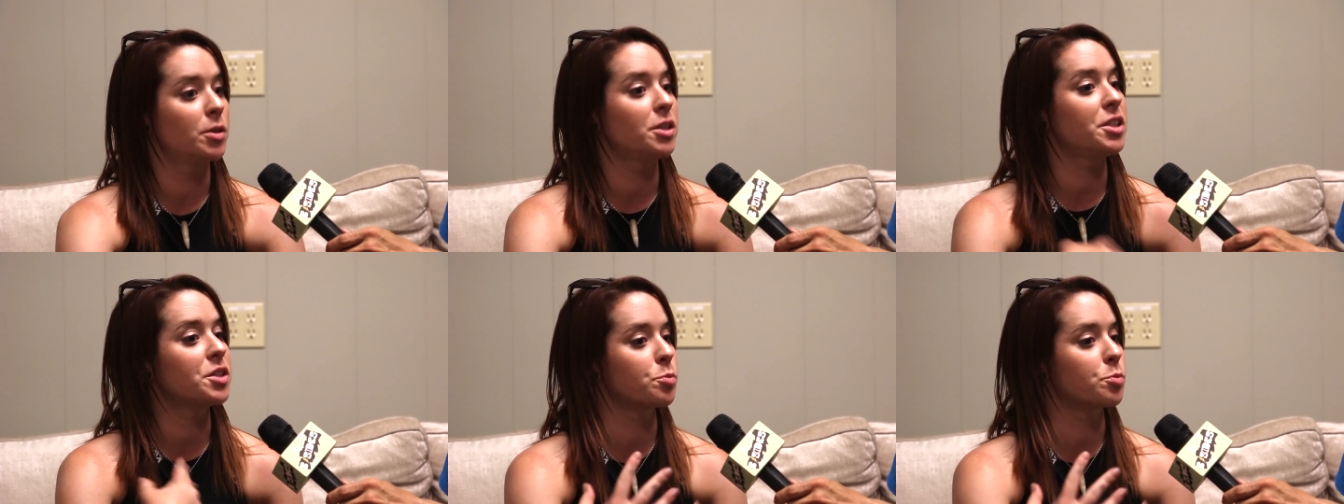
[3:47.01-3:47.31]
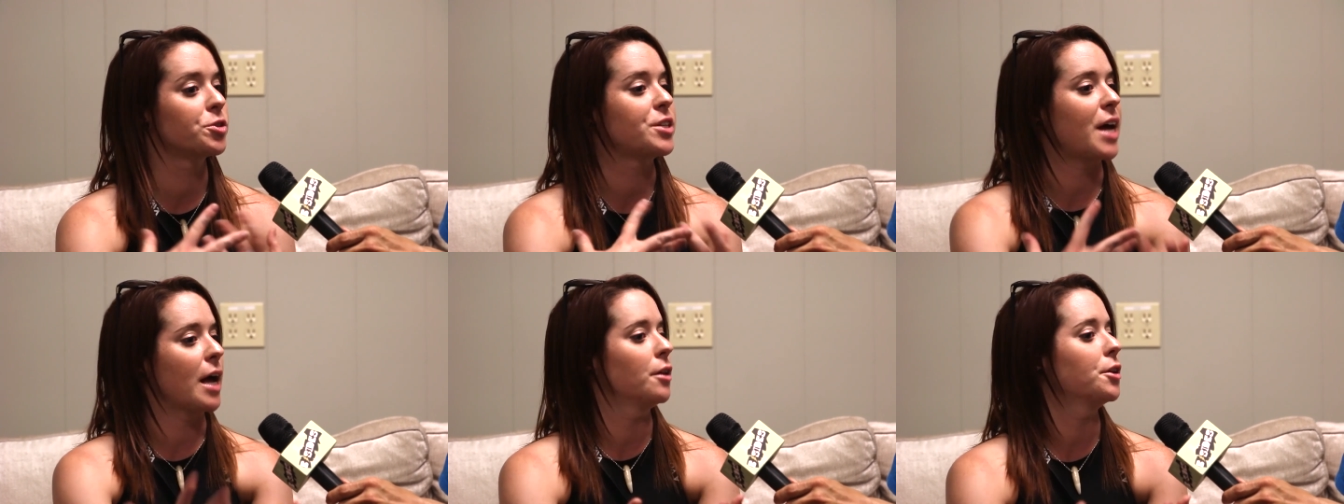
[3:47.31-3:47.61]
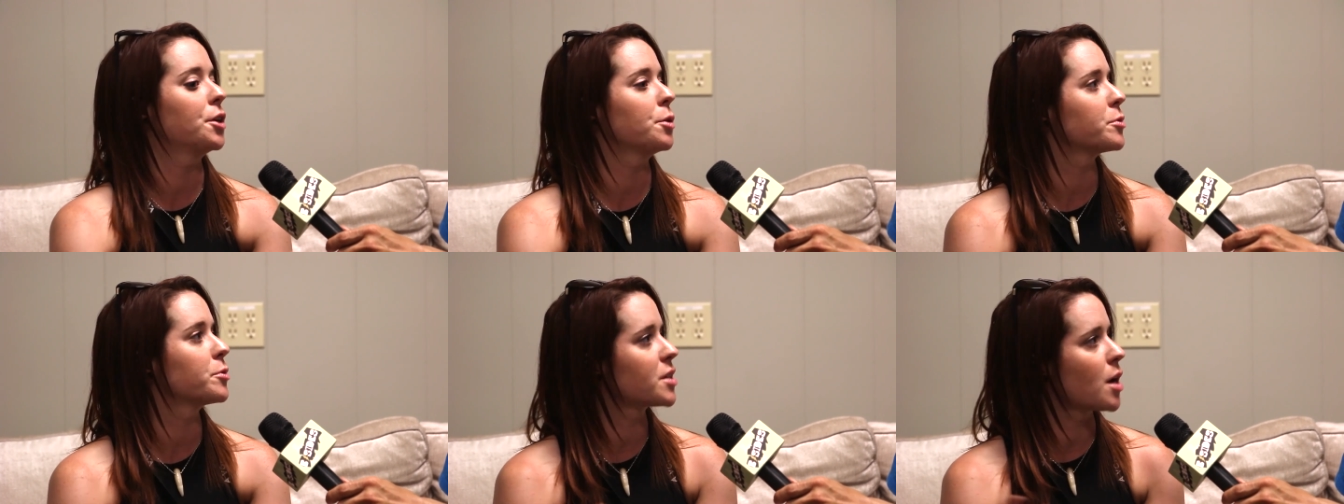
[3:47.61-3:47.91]
police
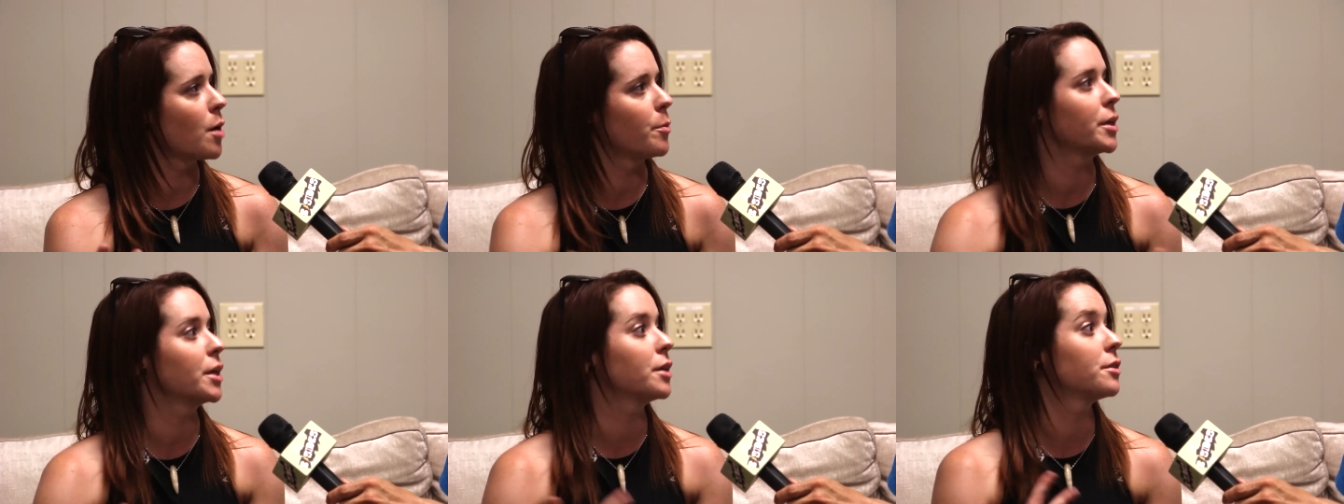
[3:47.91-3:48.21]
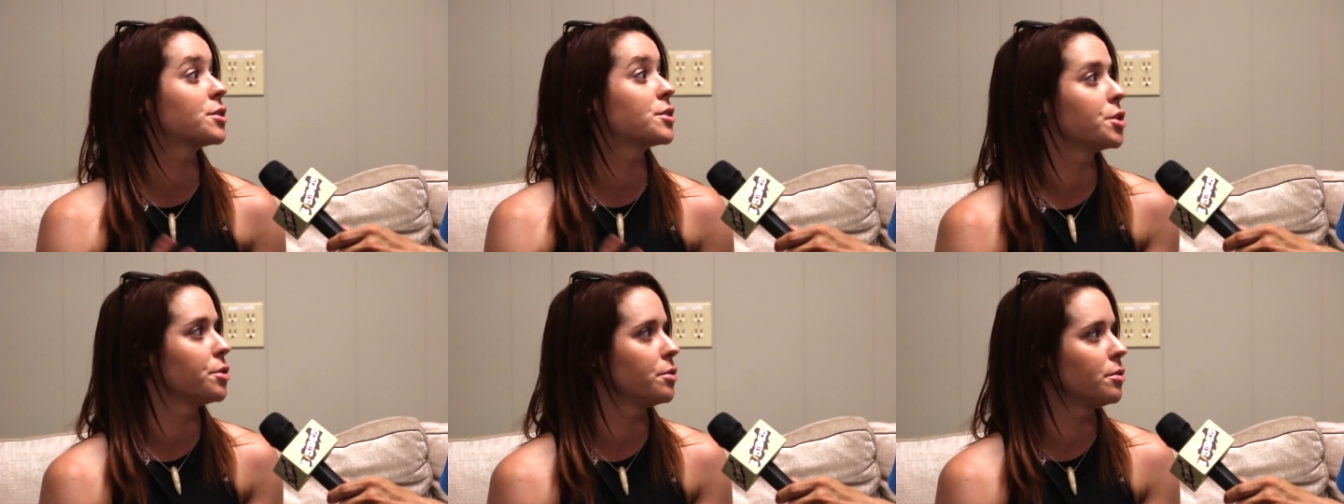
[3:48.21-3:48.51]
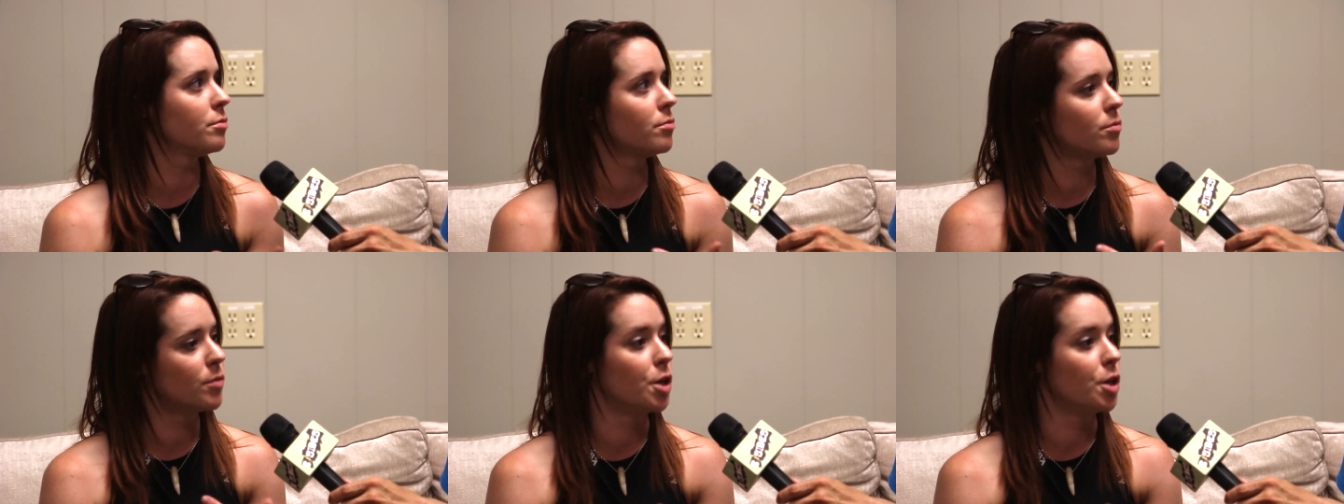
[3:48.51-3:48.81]
brutality was coming into
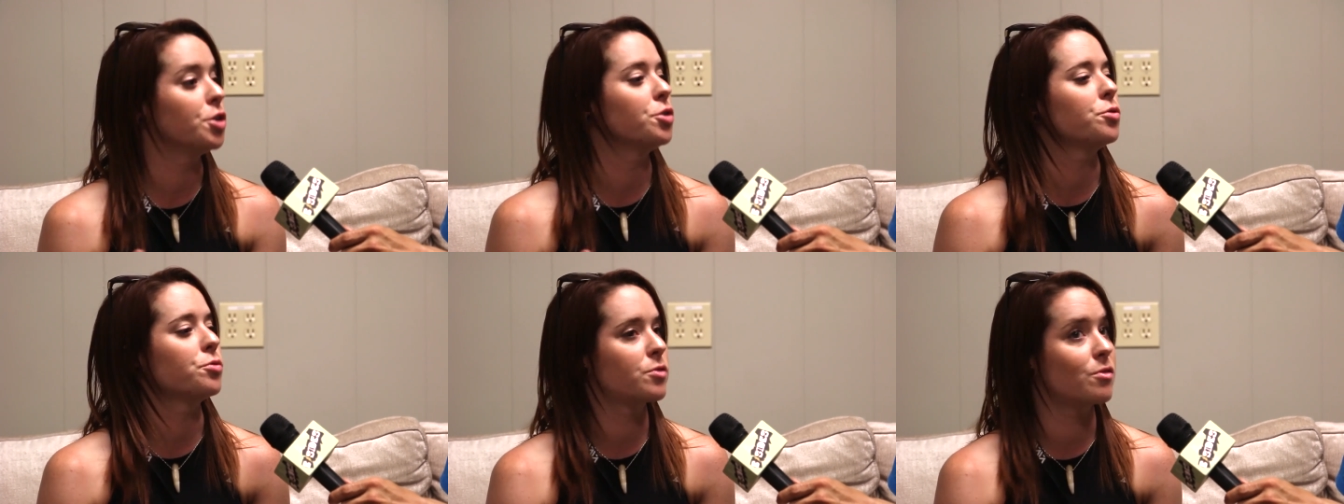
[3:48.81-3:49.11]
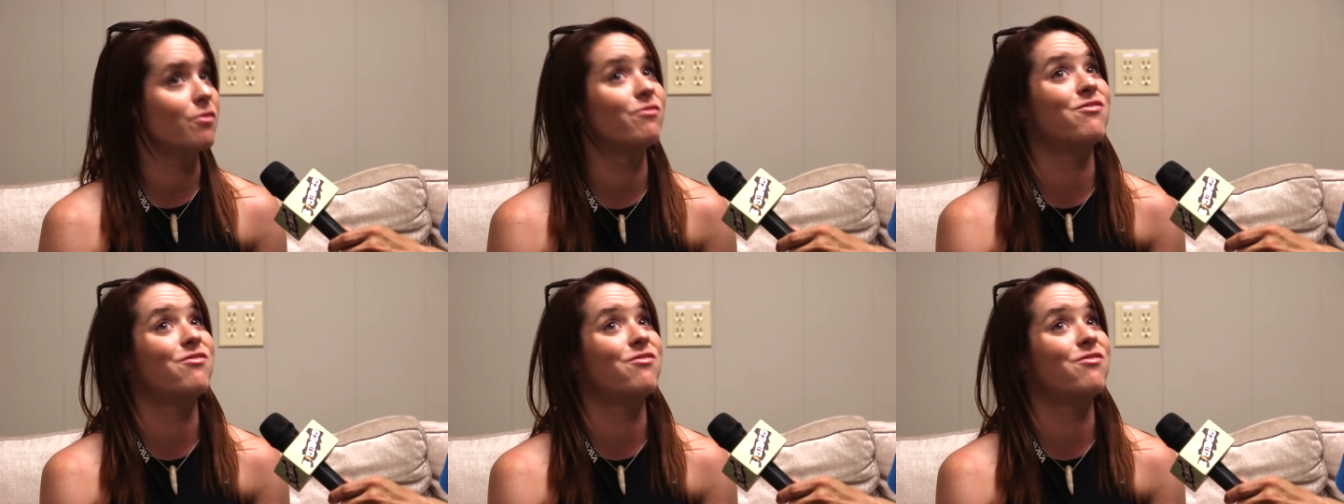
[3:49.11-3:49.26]
the news.